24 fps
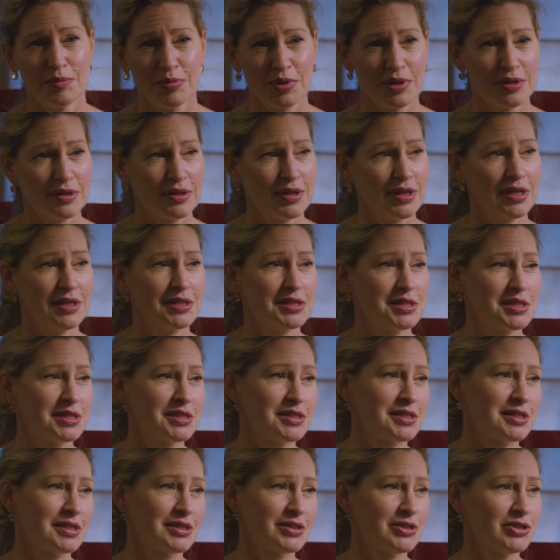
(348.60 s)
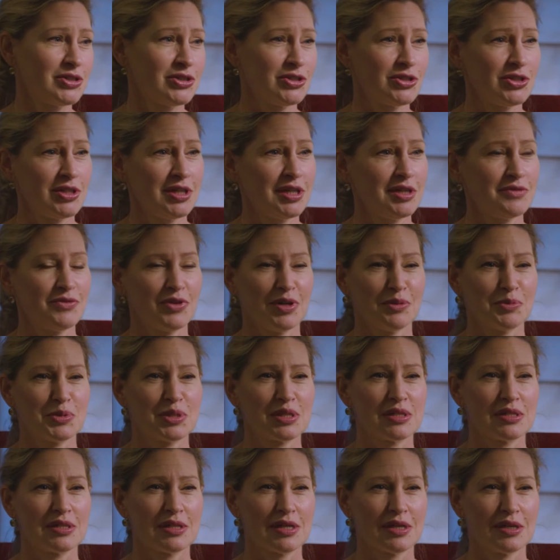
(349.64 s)
But they still have
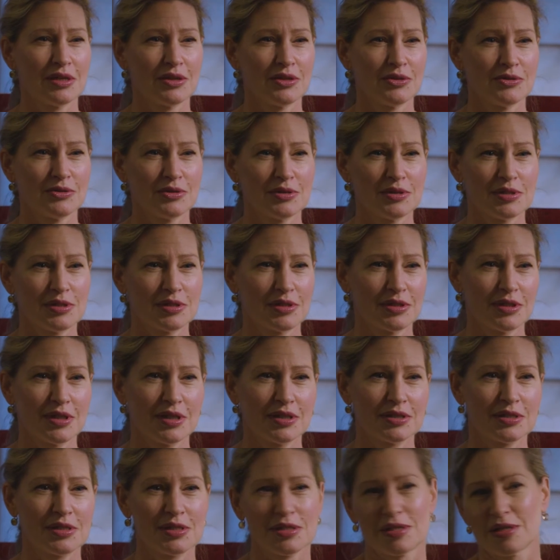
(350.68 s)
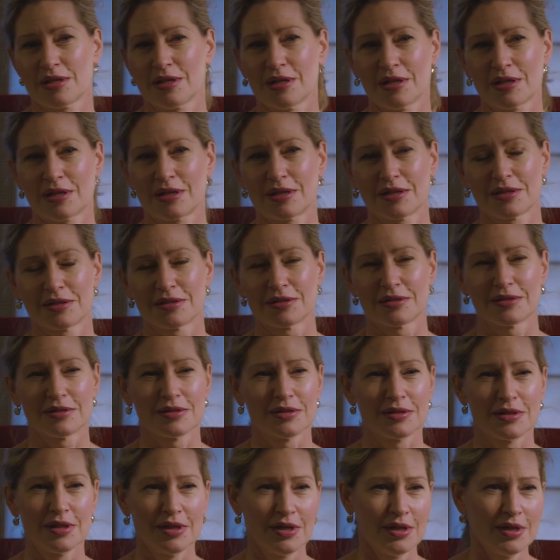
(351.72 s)
ups and downs and get sick and
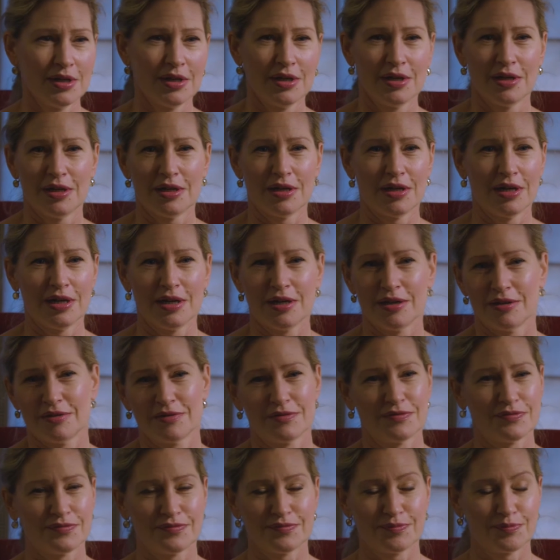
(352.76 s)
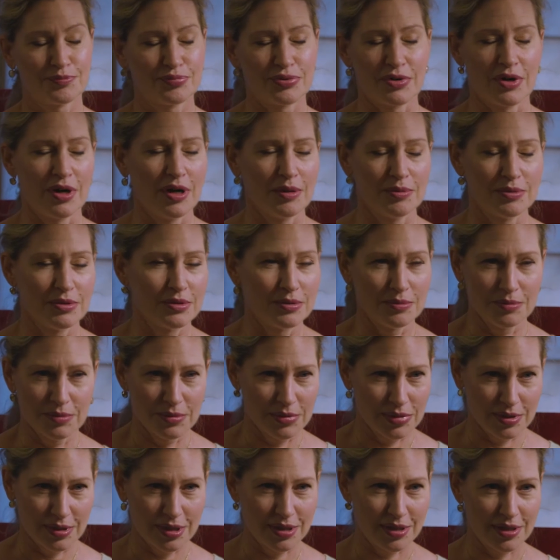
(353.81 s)
have
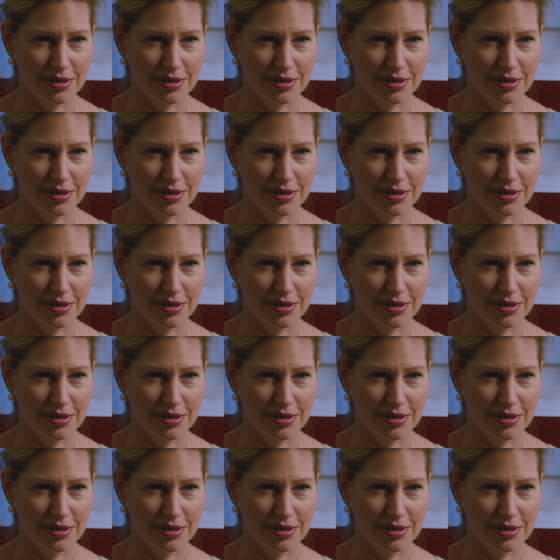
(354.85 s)
problems like